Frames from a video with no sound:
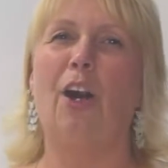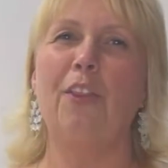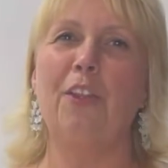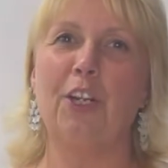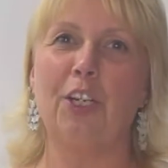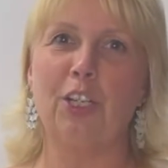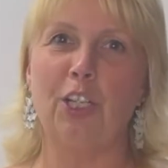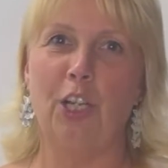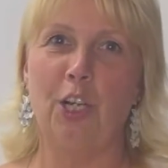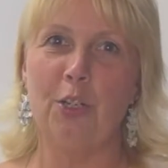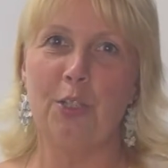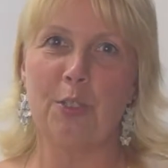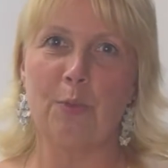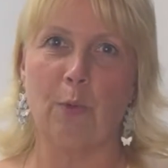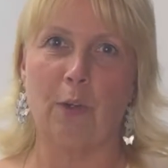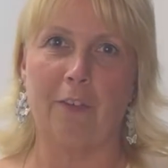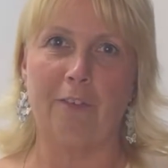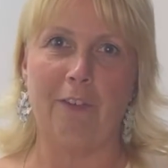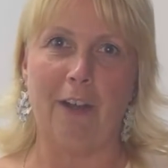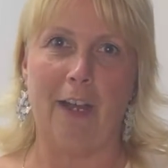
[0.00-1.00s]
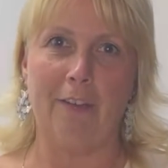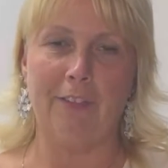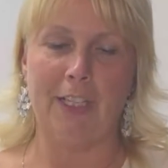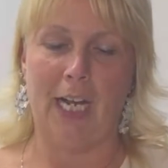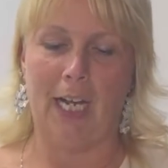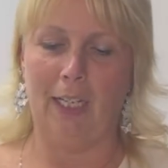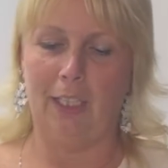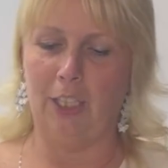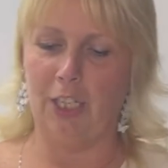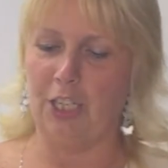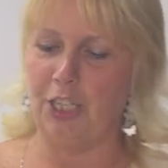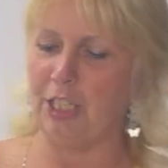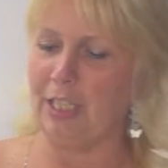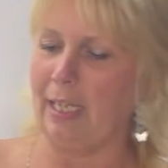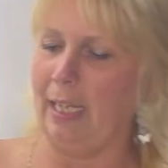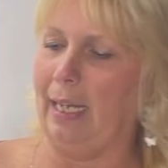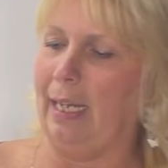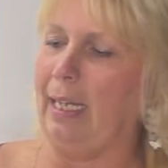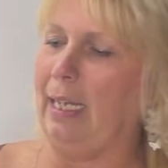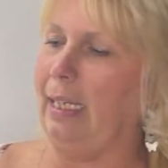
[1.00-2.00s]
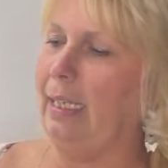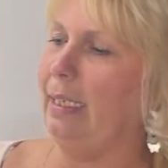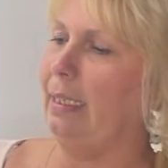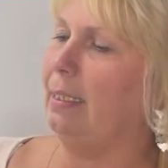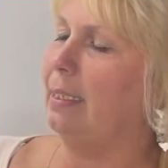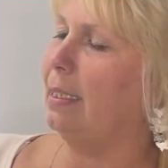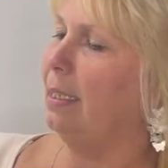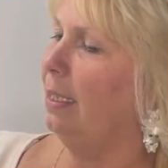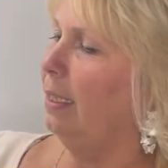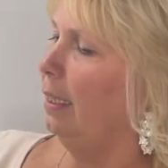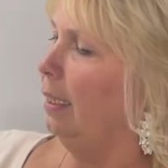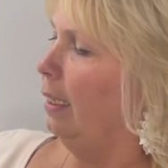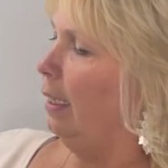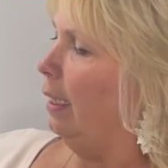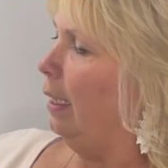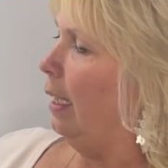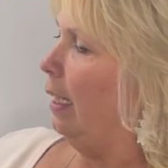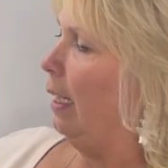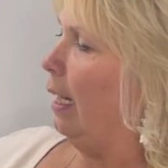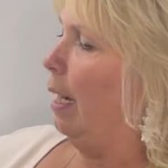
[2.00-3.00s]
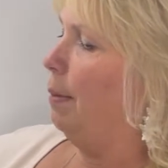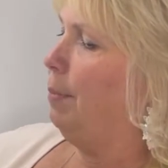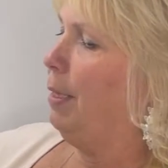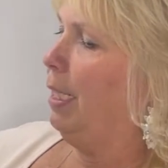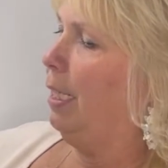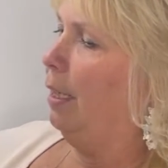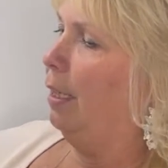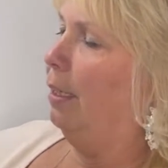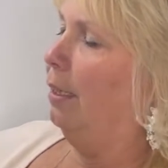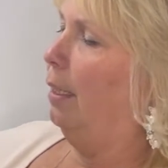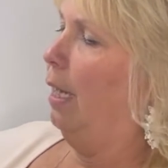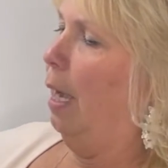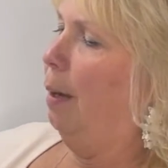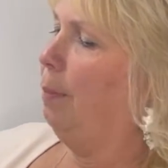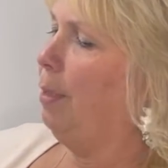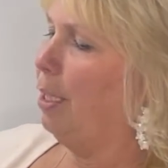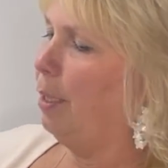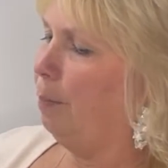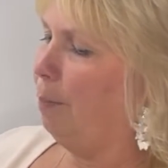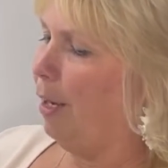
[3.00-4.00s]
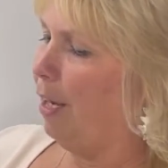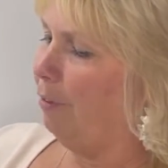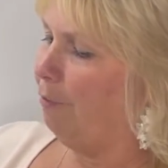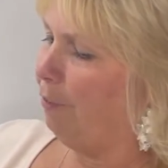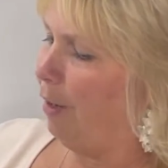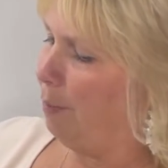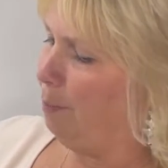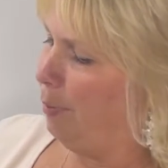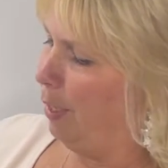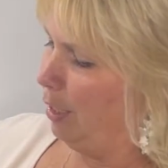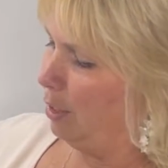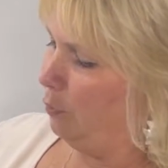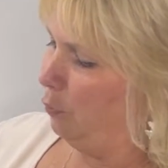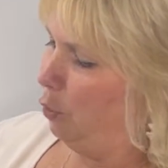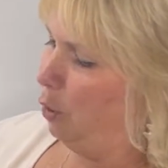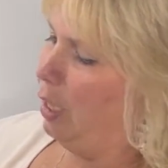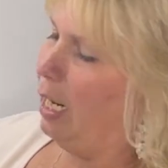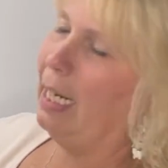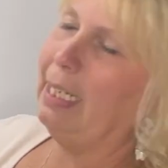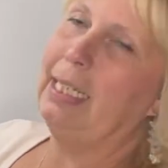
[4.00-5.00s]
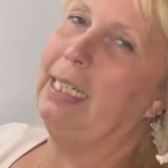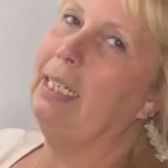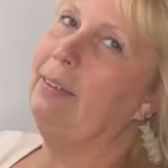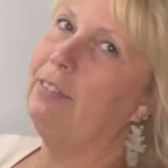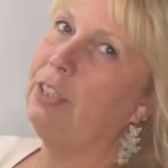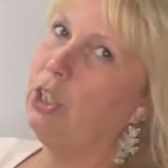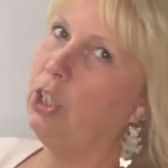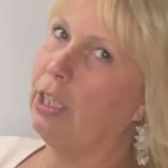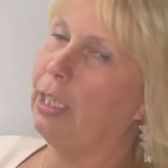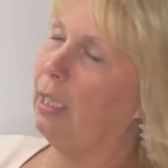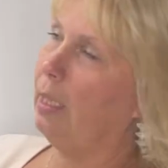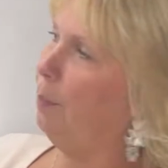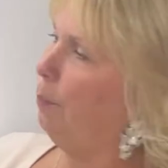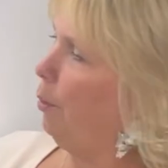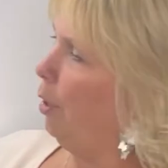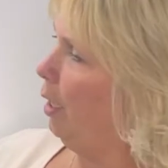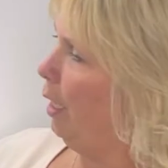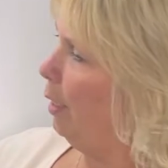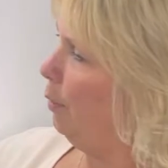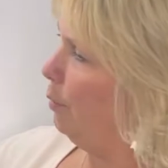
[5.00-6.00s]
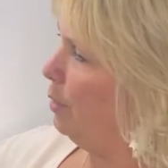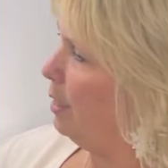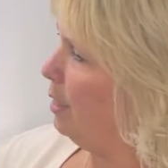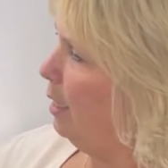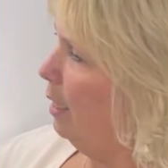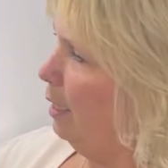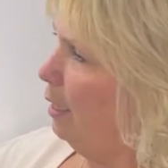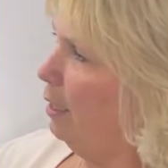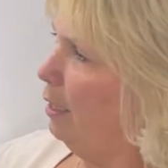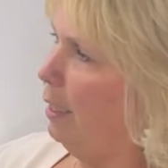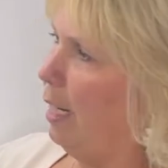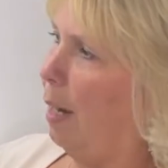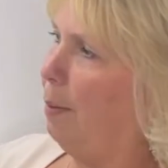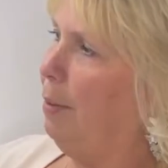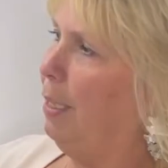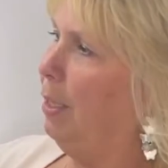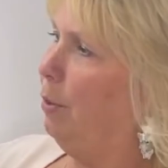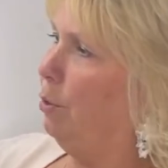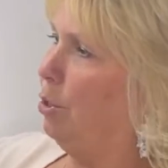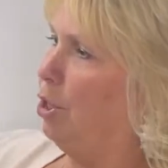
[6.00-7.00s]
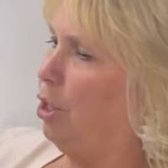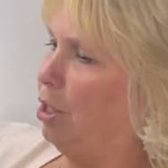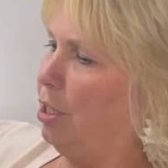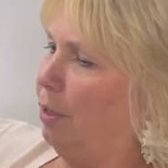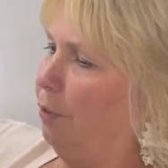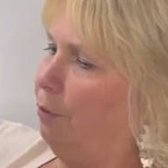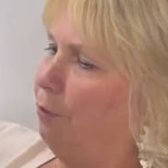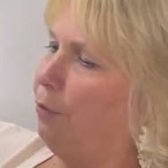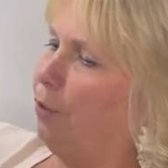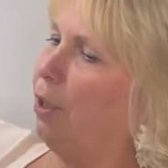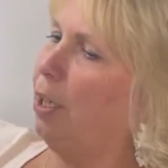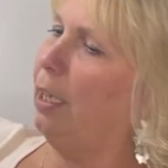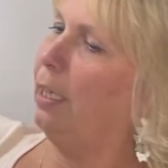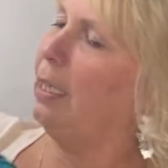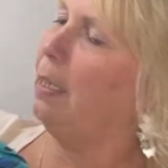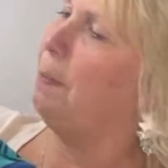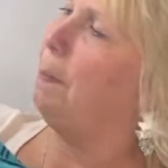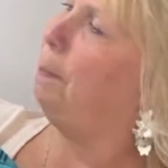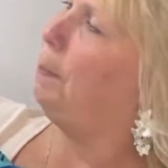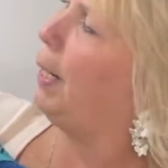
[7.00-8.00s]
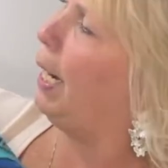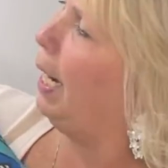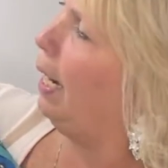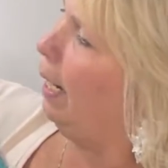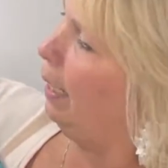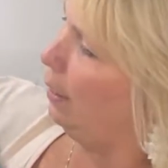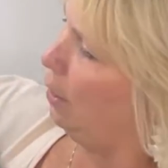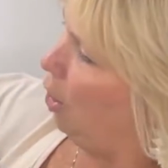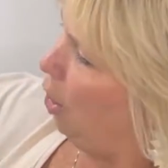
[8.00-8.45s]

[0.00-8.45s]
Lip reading: their clothes were $5, and I mean, I'm gonna pay $5 for it. I didn't even look it up while I was there. I mean, it was just a front and back